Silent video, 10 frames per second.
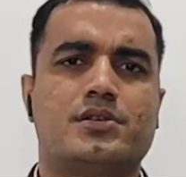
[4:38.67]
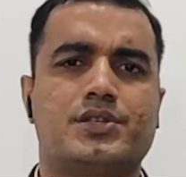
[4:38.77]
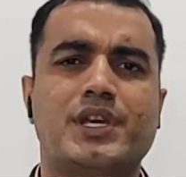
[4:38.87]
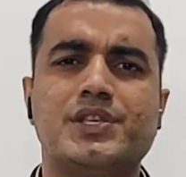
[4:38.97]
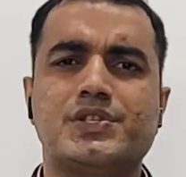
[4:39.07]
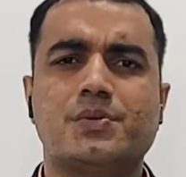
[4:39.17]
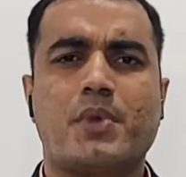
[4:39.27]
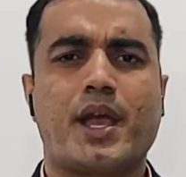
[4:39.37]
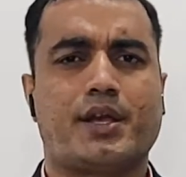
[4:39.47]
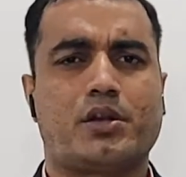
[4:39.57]
changed
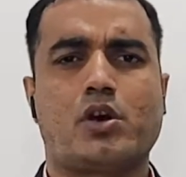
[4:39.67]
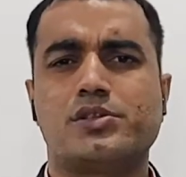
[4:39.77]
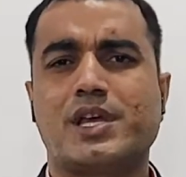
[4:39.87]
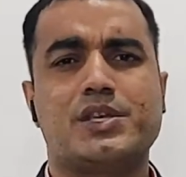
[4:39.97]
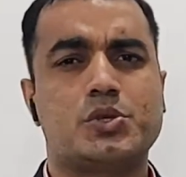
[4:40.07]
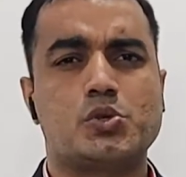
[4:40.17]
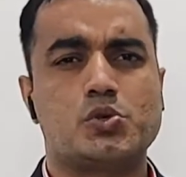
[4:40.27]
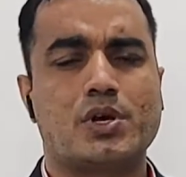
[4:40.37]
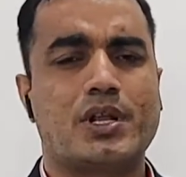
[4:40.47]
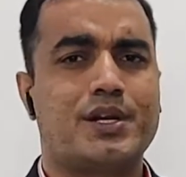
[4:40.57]
my clothes as
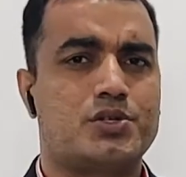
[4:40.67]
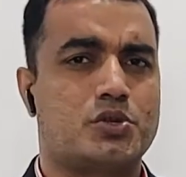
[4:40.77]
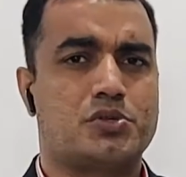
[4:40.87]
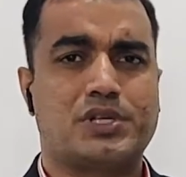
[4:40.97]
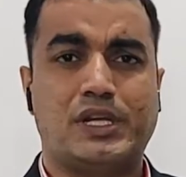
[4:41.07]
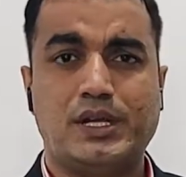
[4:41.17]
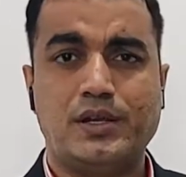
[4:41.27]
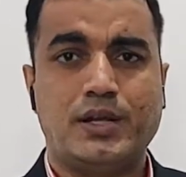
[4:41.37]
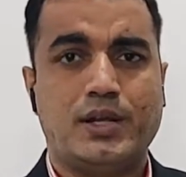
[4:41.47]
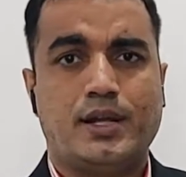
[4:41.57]
usual and took tea.